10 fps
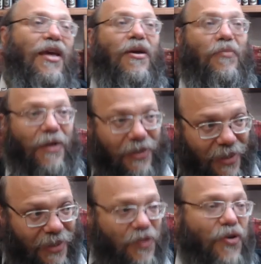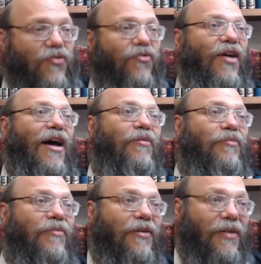But in the spiritual realm,
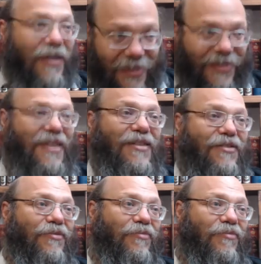it exists.